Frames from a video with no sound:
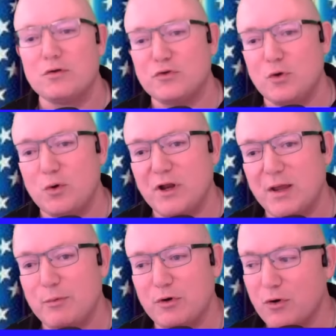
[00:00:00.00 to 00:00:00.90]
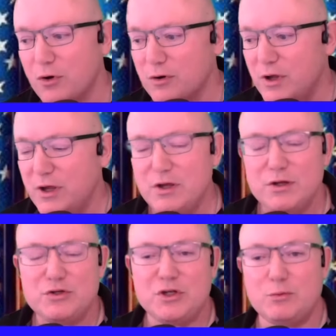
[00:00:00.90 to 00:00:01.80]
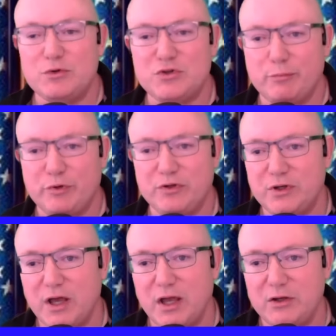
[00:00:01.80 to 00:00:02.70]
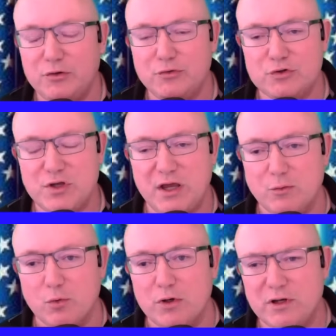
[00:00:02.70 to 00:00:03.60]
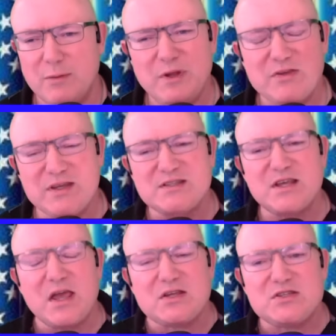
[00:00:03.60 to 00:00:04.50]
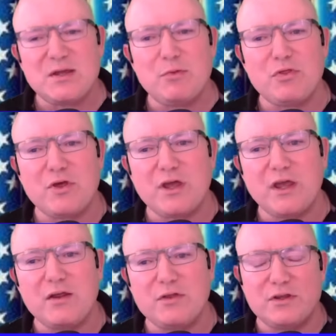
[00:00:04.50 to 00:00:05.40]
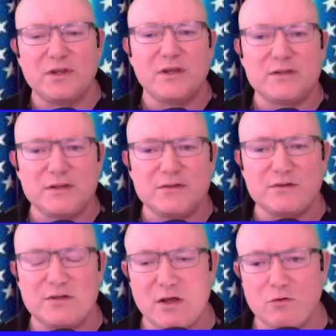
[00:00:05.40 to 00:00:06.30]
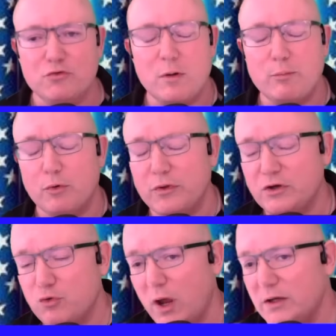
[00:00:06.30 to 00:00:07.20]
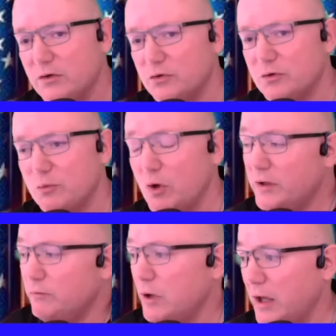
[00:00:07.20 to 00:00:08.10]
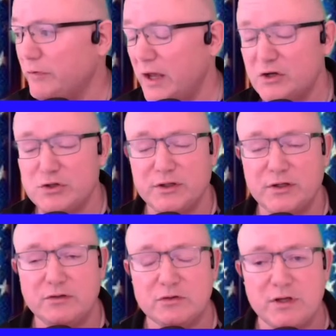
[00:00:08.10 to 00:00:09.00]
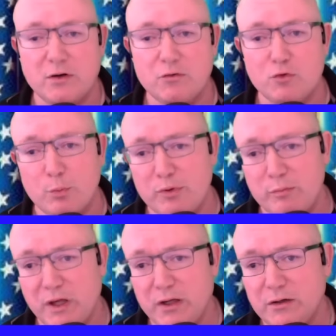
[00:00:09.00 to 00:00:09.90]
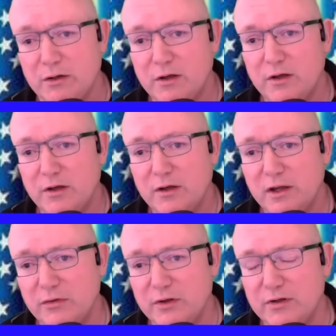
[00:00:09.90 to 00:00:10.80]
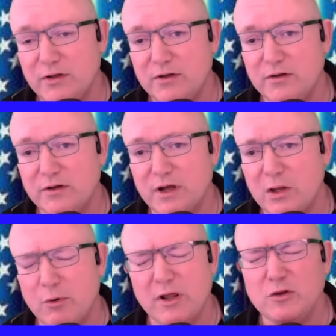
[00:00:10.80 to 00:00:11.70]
So what happened to her? She was simply denied. You just can't run. I mean, the exact same thing that they did to Donald Trump, or they tried to do to, well, they actually did it to Donald Trump in Maine. And they did it in Colorado.